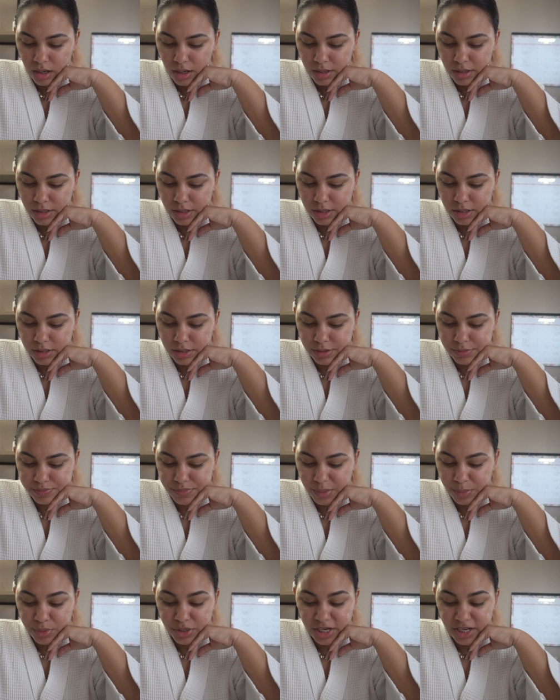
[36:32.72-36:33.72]
Um,
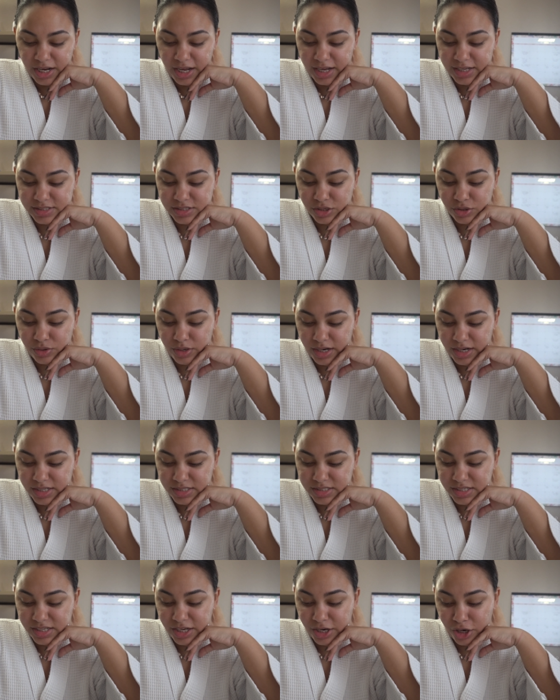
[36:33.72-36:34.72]
Breana has the credit
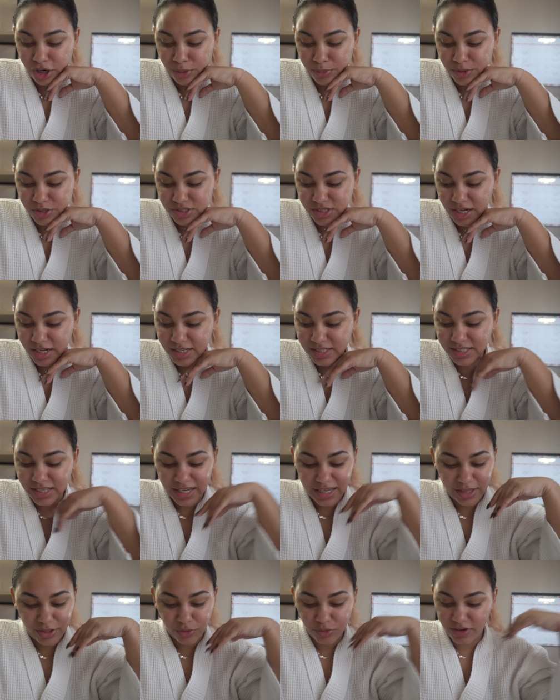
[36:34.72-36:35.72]
to get her Mercedes
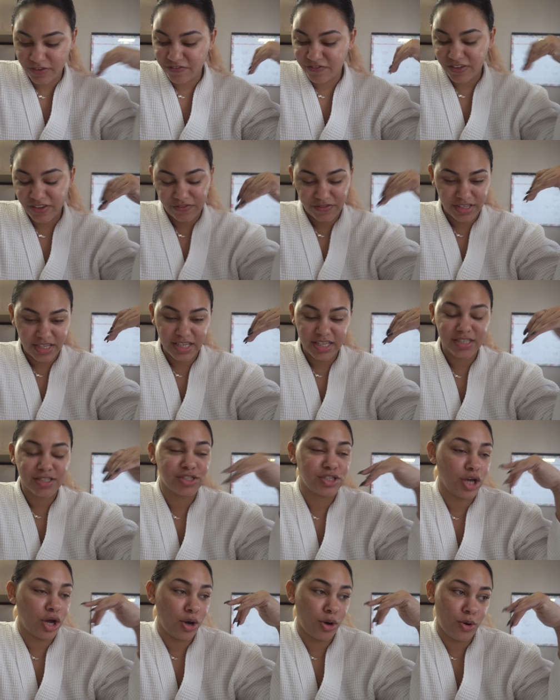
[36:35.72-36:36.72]
E350,
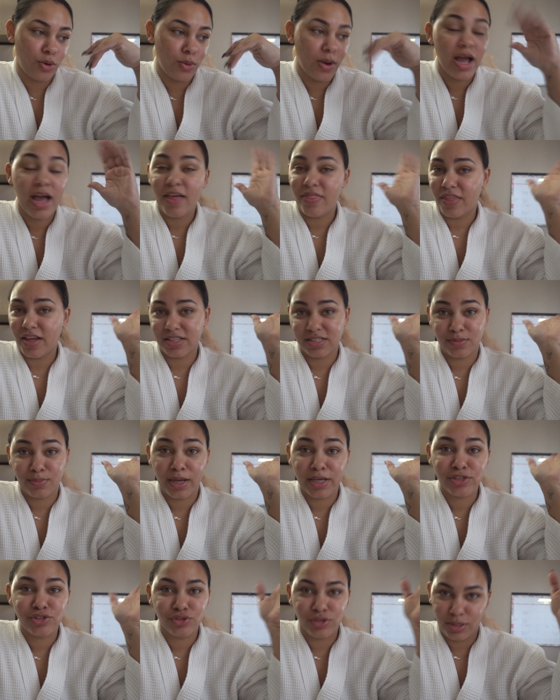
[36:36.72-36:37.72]
so that's
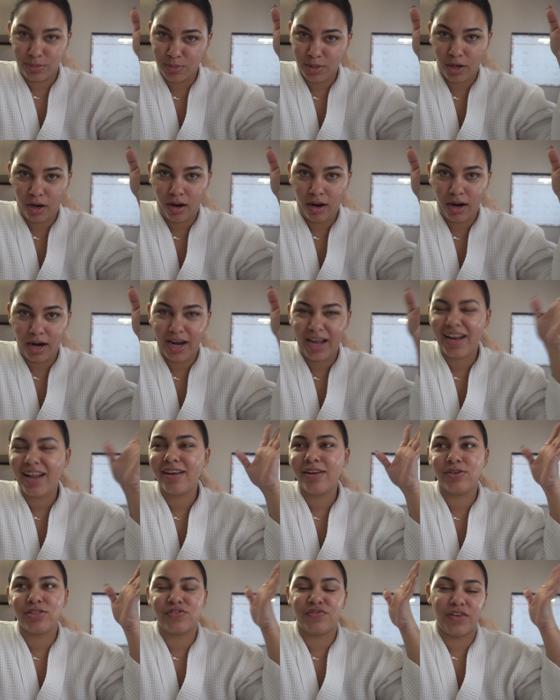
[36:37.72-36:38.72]
my dream car. And I
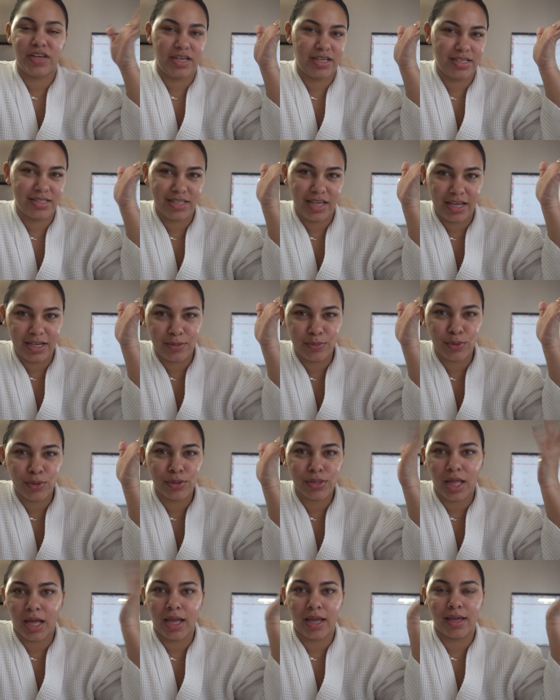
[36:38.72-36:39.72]
know it's very attainable.
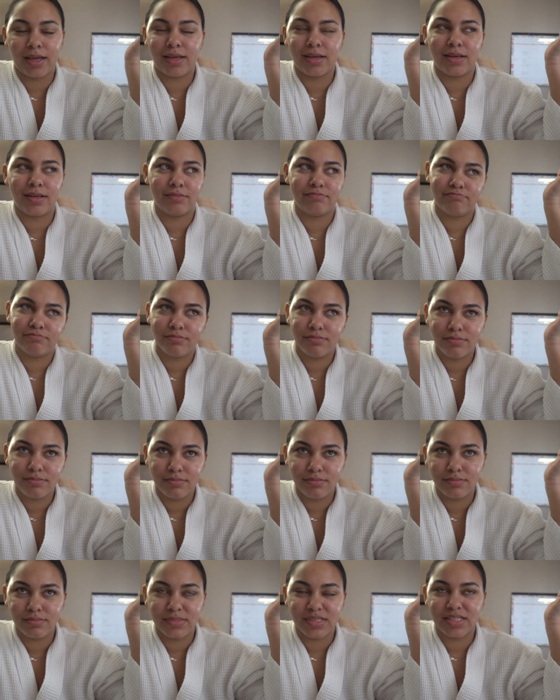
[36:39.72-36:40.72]
Like,
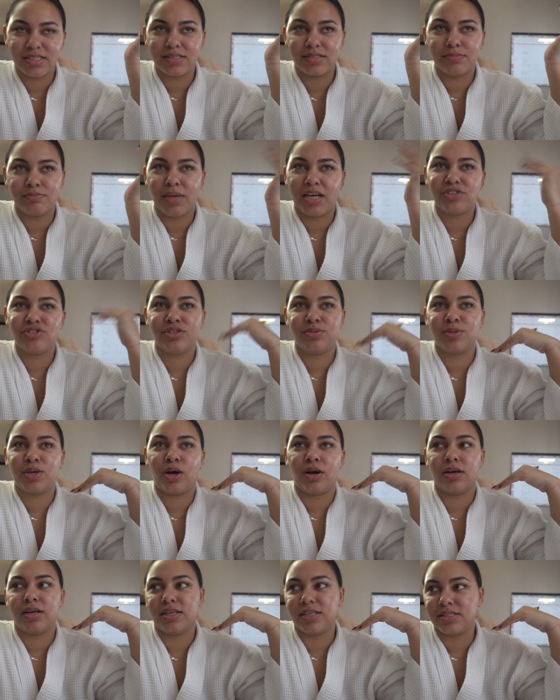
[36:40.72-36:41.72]
my dream
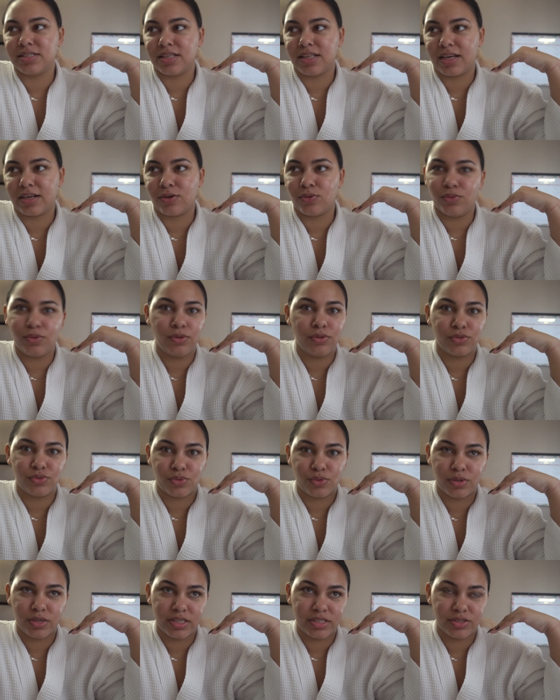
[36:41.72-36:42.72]
car isn't like a Rolls
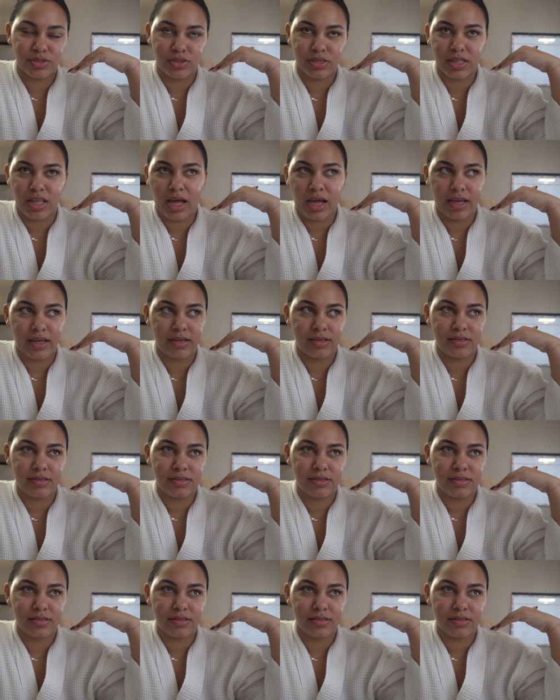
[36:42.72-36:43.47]
Royce or like